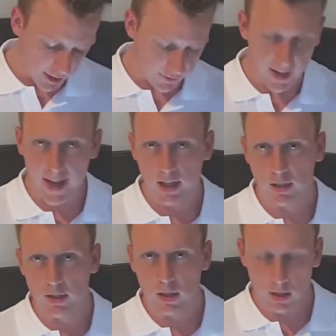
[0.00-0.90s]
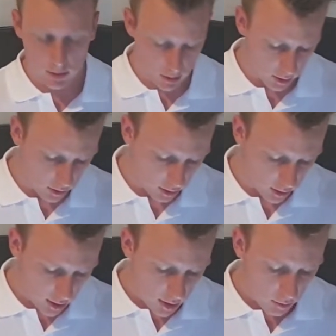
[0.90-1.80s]
here for x. So
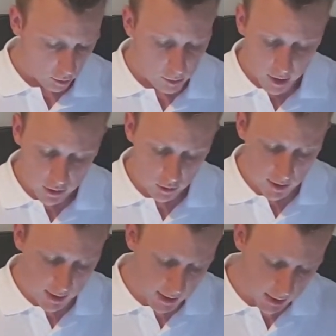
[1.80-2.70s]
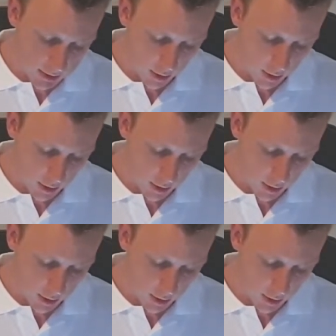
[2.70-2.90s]
what I might do here is